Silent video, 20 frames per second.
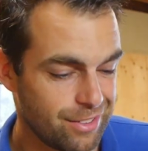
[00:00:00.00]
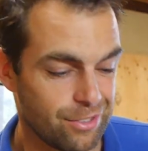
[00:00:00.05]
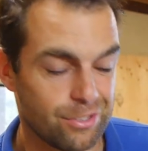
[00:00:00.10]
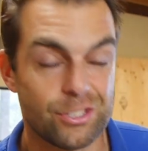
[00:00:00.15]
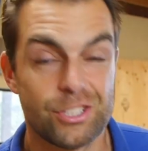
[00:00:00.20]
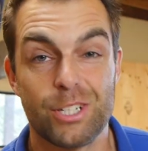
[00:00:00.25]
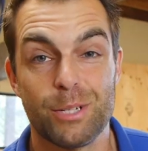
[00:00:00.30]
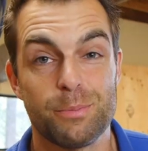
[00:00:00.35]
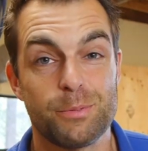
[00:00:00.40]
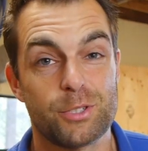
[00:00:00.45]
The
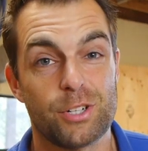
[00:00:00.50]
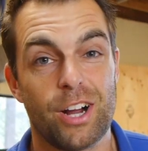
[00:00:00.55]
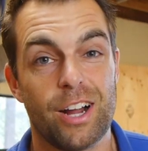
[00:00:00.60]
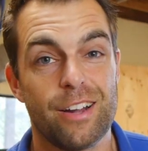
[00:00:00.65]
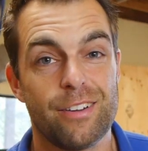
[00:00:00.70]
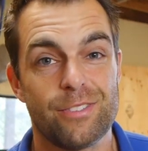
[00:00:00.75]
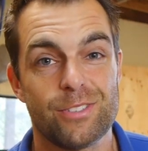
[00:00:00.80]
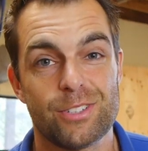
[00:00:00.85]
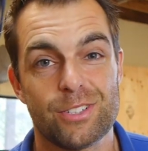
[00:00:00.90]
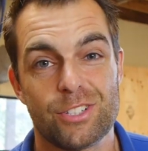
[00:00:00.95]
cheap
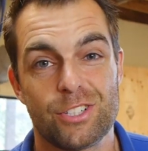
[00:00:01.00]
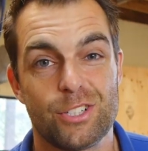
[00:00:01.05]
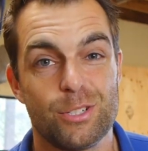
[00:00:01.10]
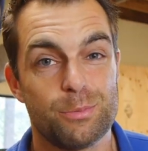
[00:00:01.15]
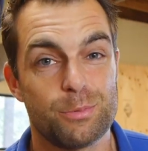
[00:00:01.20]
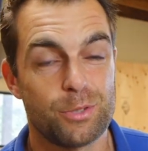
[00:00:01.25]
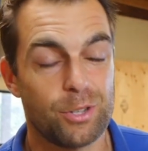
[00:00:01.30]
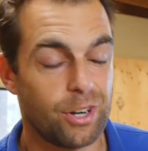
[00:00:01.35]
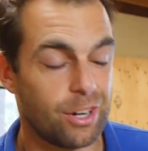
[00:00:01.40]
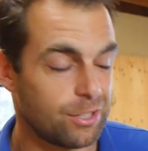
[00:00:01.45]
drivers,
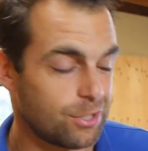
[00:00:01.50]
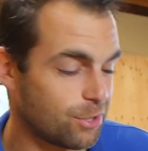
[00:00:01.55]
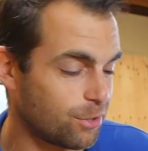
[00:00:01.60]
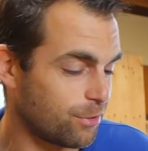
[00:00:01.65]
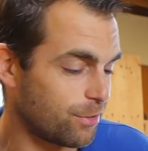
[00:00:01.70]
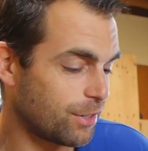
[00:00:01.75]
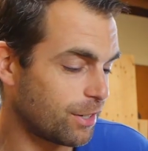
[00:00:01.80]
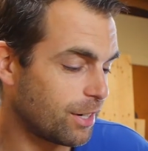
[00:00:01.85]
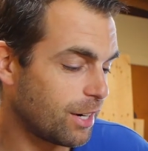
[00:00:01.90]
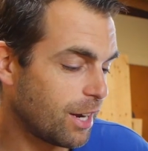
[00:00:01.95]
cheap
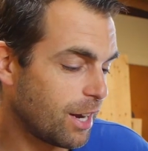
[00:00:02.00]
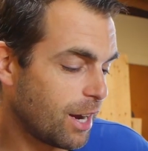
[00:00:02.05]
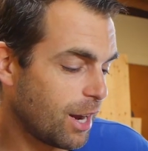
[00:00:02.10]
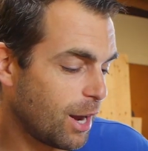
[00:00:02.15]
crossover.